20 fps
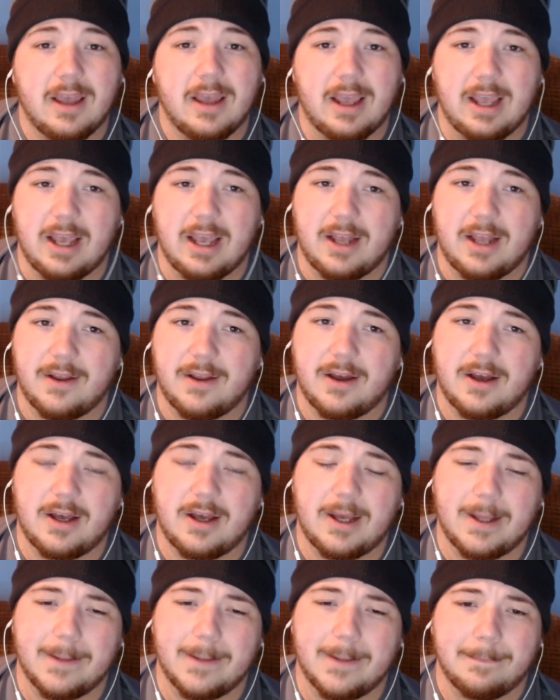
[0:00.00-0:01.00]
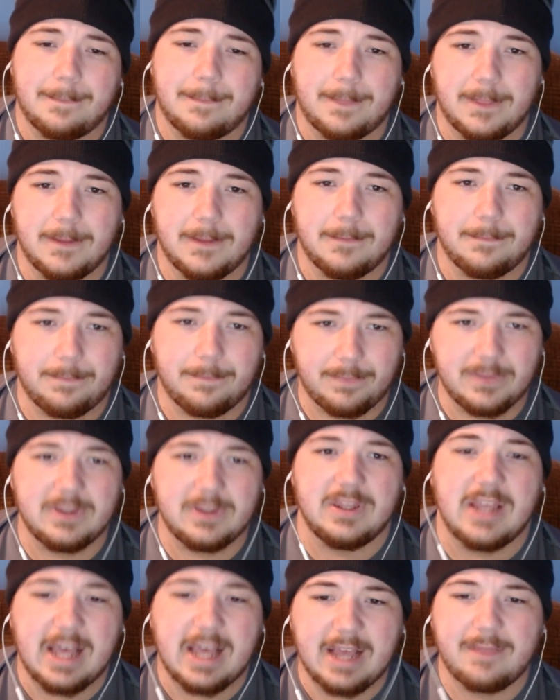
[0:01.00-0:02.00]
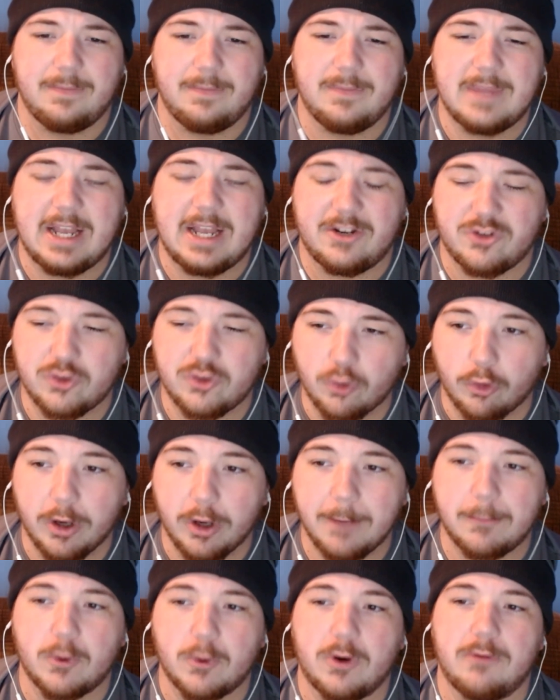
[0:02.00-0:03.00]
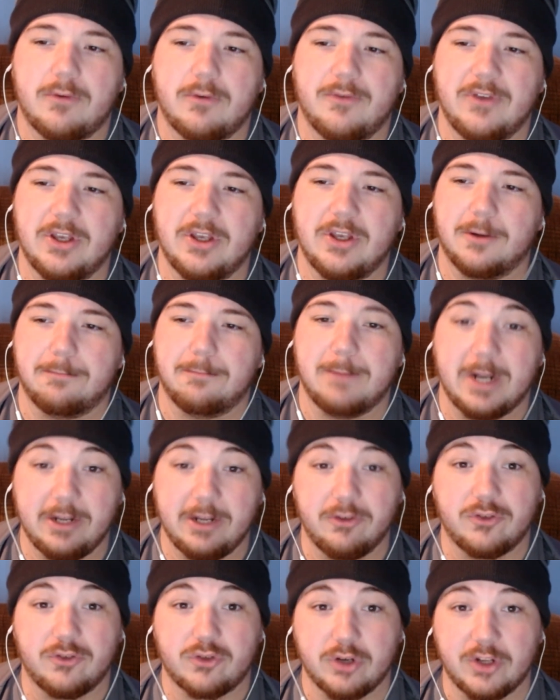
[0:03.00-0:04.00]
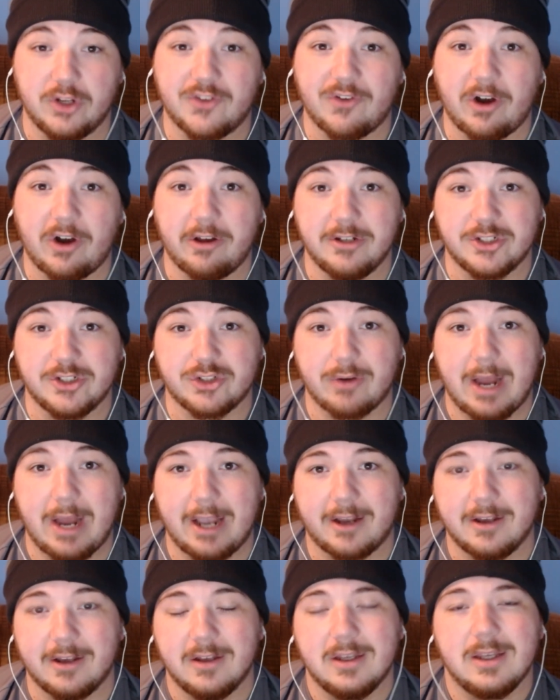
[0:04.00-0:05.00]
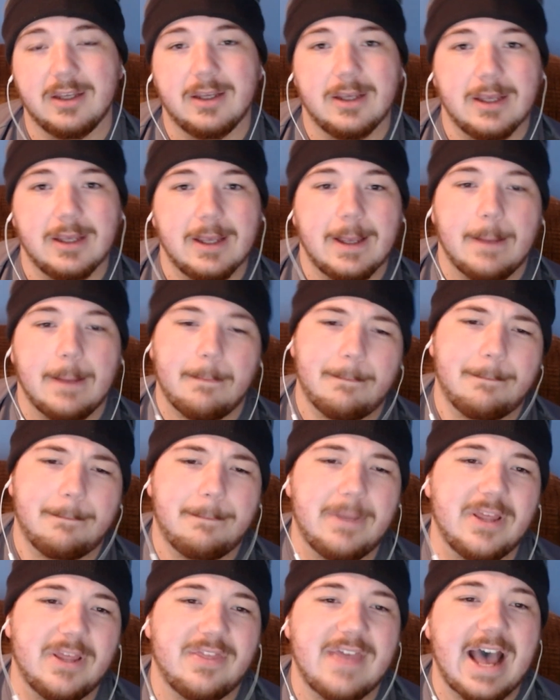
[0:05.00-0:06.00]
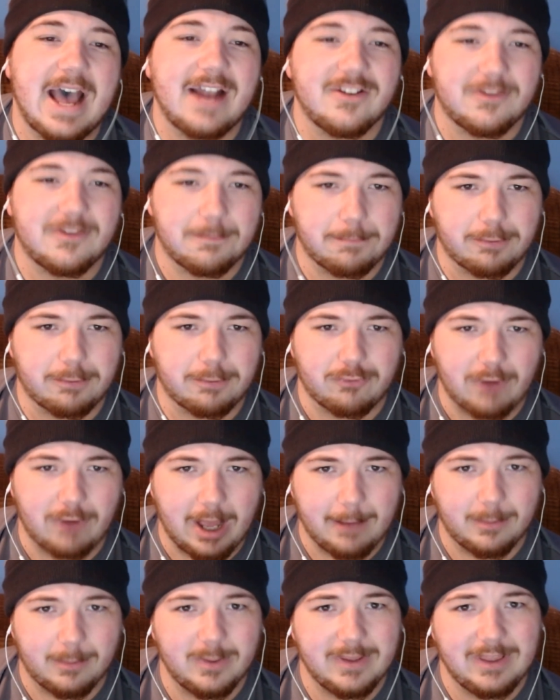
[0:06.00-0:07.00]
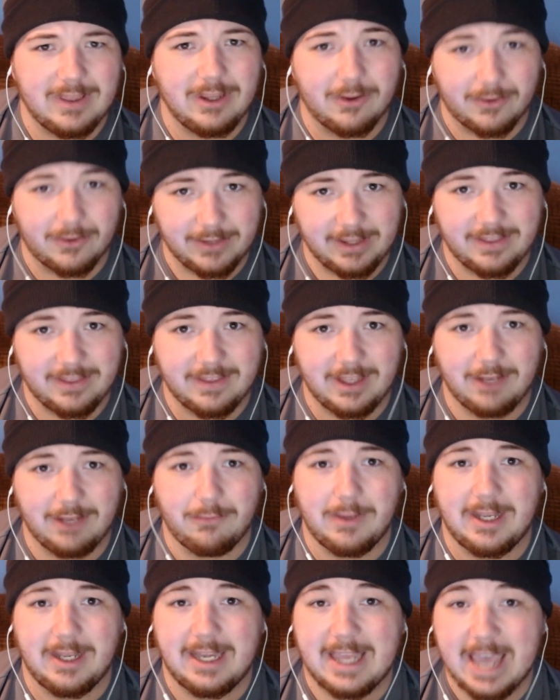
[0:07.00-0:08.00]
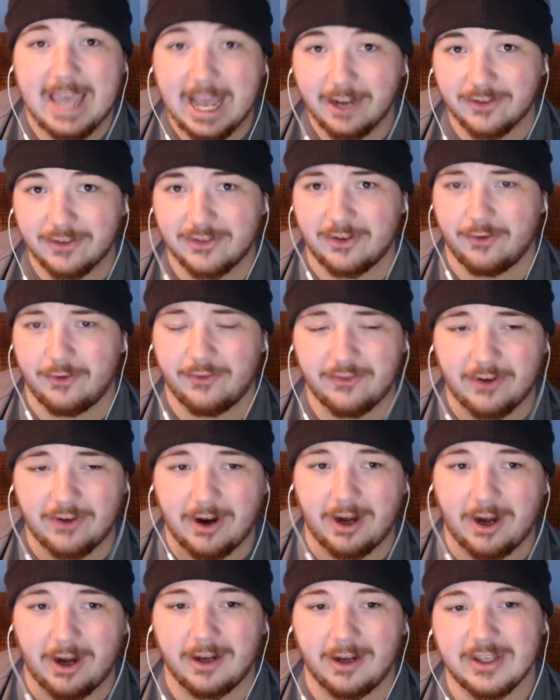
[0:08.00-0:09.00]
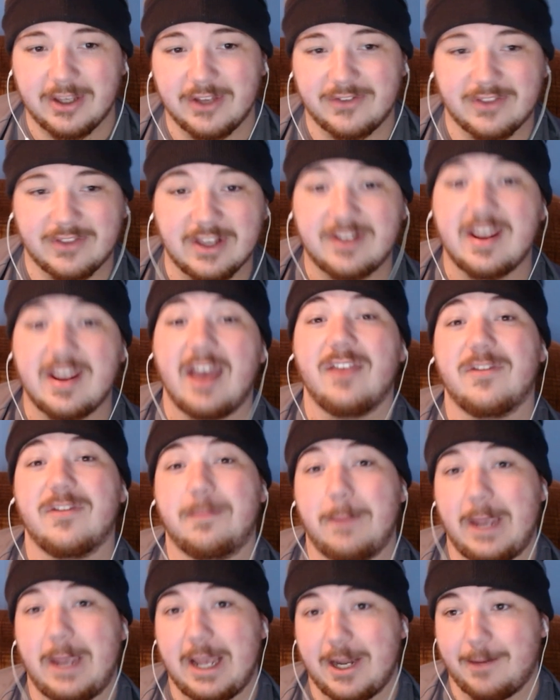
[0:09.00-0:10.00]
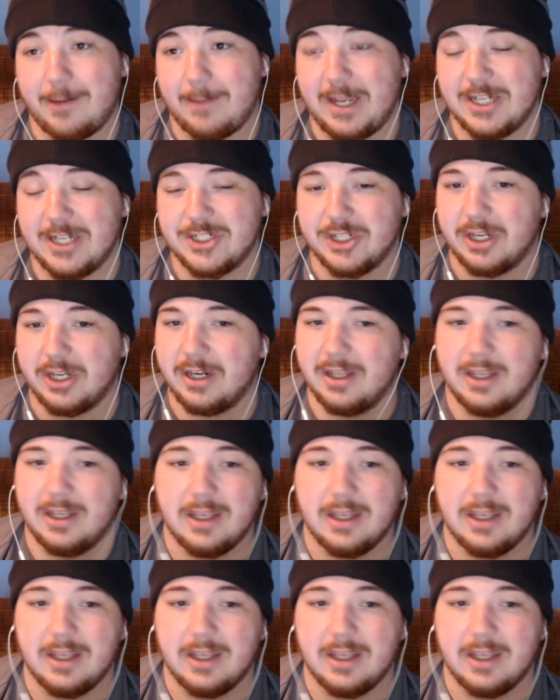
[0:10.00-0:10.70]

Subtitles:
And that storyboard revealed, but it was Chris Farley's Shrek. But that's probably the only thing we'd get so far, because the test animation